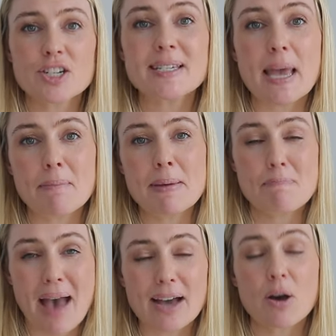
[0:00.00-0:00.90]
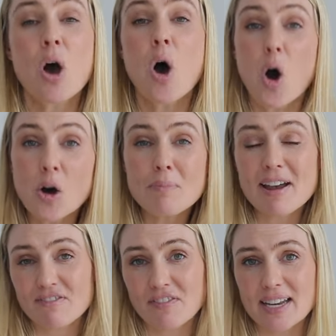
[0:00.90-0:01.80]
to get me back on
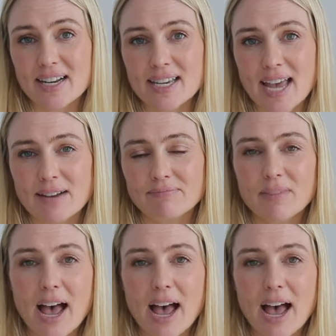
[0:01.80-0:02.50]
my feet again.